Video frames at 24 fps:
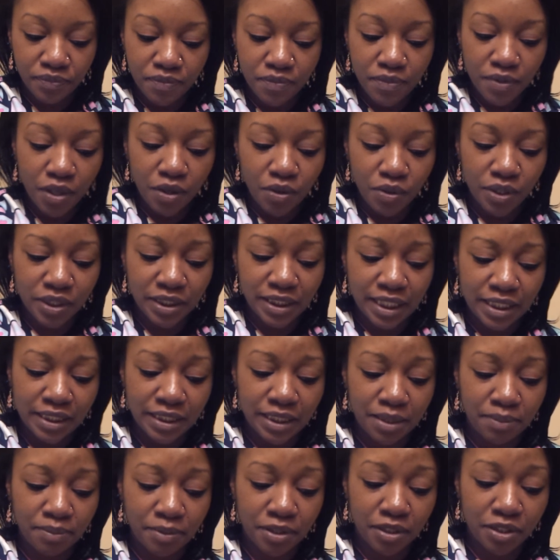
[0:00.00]
On
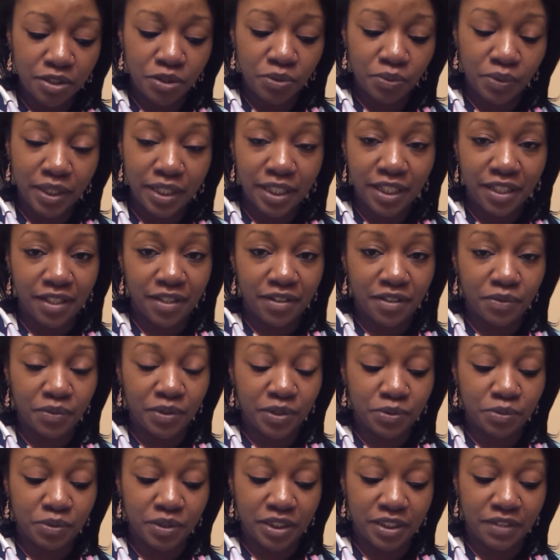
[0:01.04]
September the 20th,
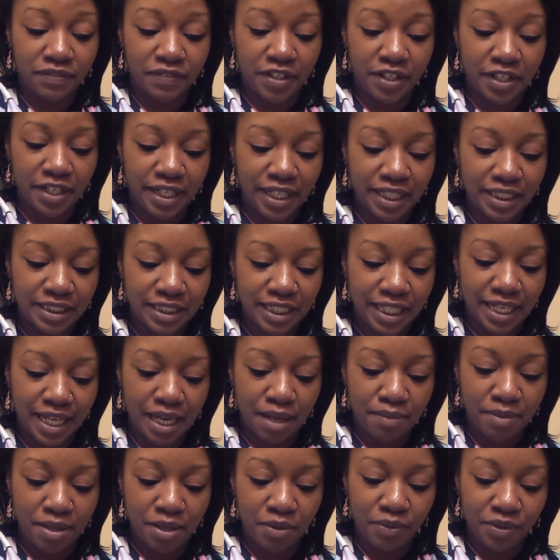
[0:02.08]
which was the very next day, I
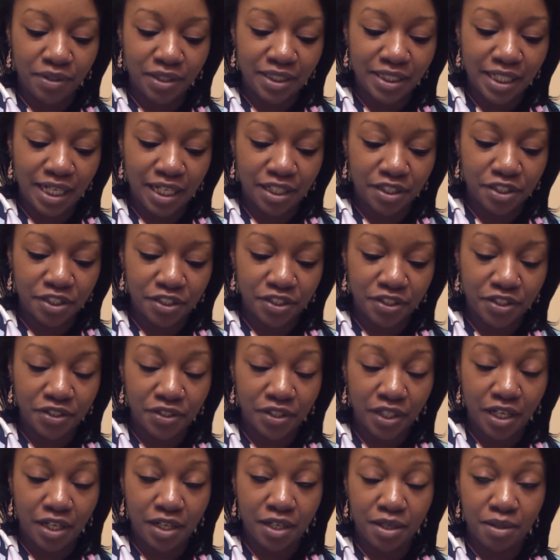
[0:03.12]
met with a doctor
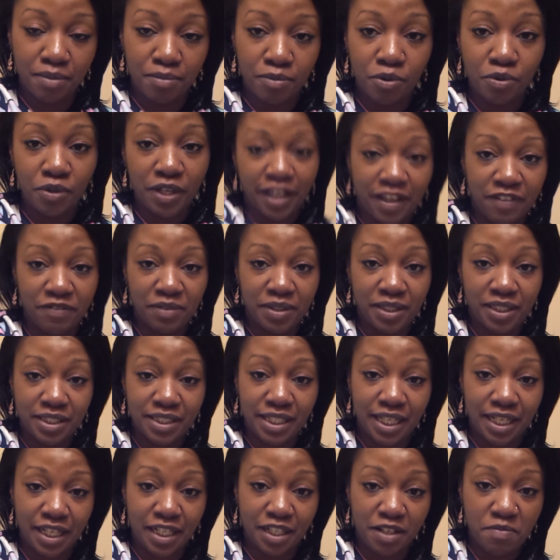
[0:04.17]
who gave me the
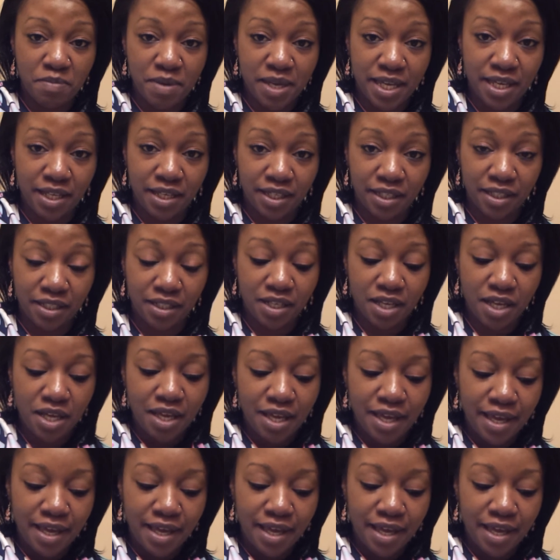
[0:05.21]
second opinion,